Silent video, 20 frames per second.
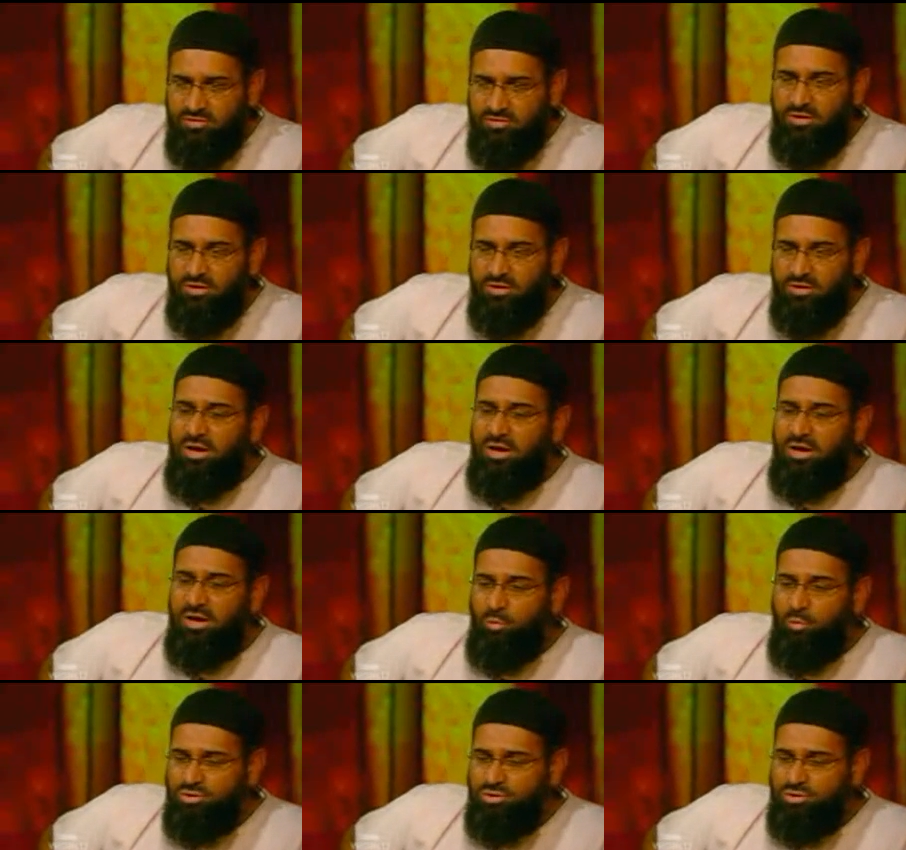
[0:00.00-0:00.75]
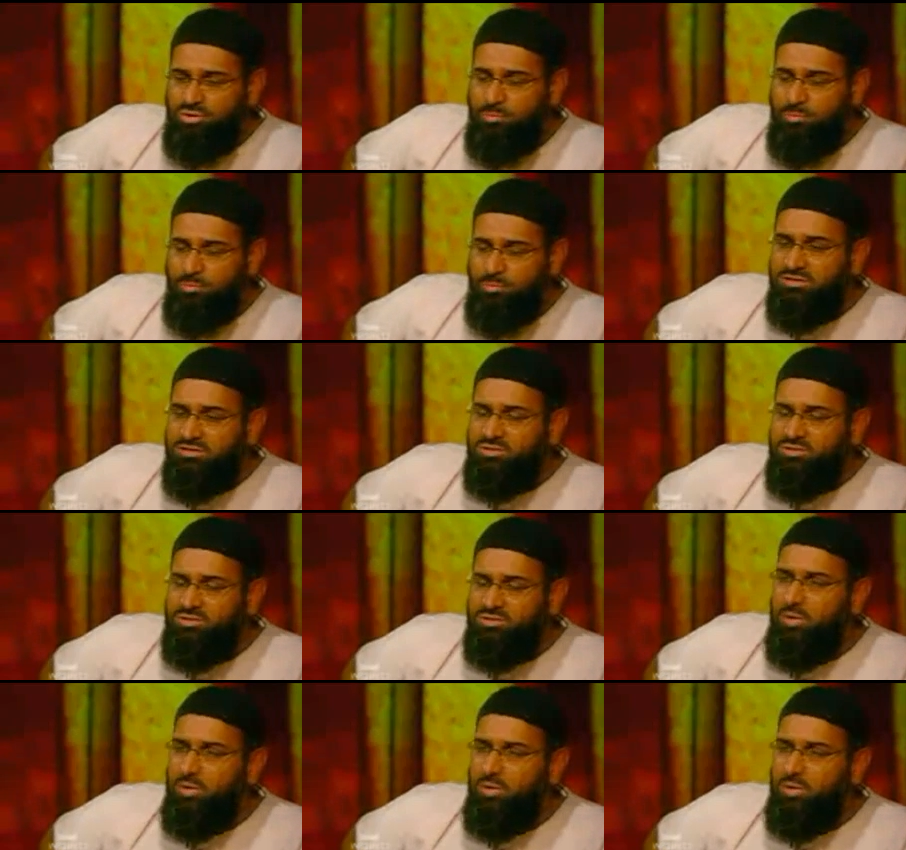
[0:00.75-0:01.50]
I'm not asking you if you
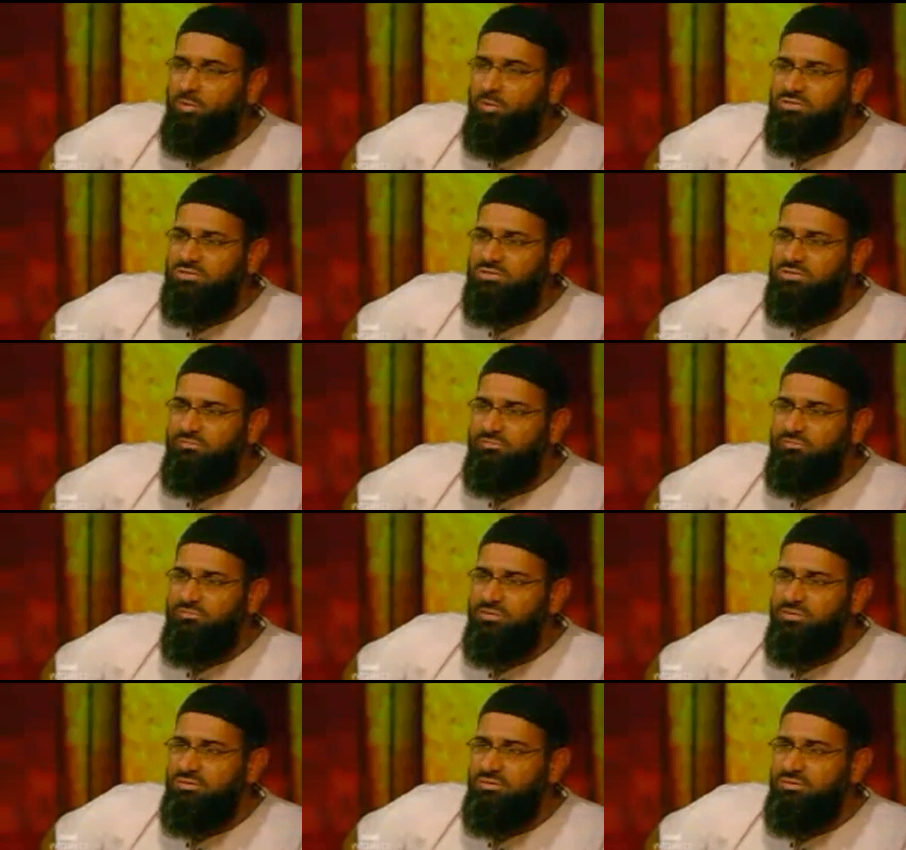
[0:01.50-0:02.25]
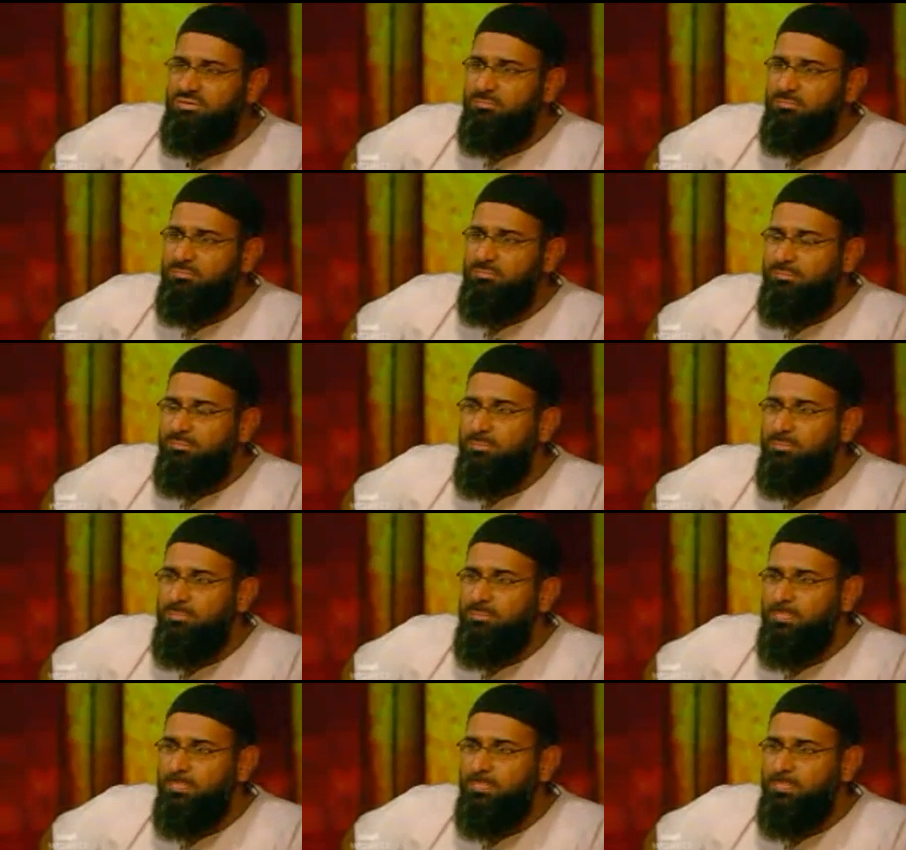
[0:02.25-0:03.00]
feel it's inevitable. I'm
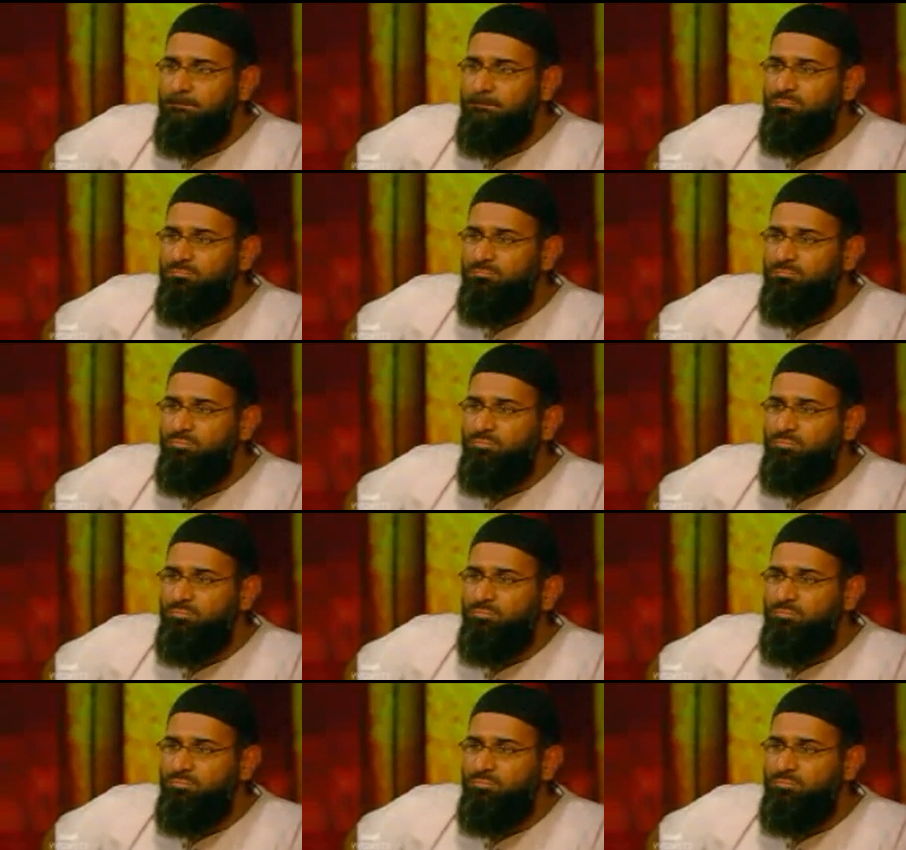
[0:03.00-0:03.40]
asking you if,